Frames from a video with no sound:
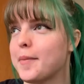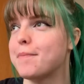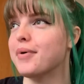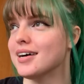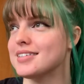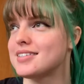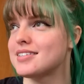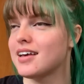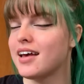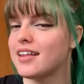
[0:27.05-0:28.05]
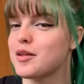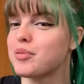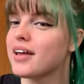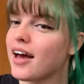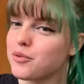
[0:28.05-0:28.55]
but the
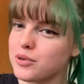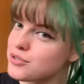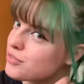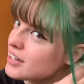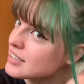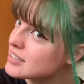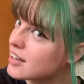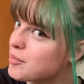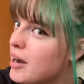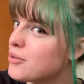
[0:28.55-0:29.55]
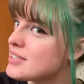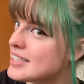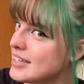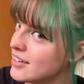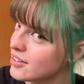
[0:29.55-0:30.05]
plan was for it to come out
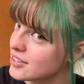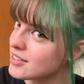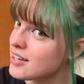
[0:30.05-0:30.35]
teal,